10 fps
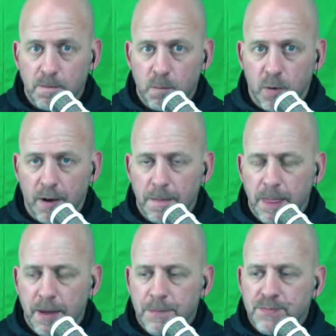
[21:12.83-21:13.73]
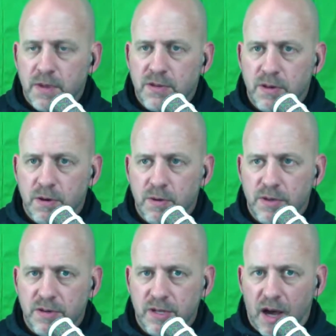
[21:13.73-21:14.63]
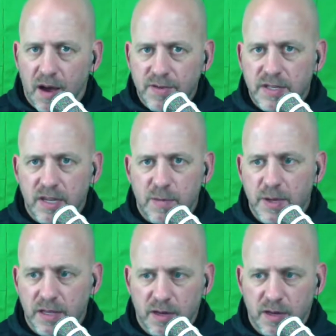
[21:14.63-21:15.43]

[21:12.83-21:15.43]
Okay. So there's obviously going to be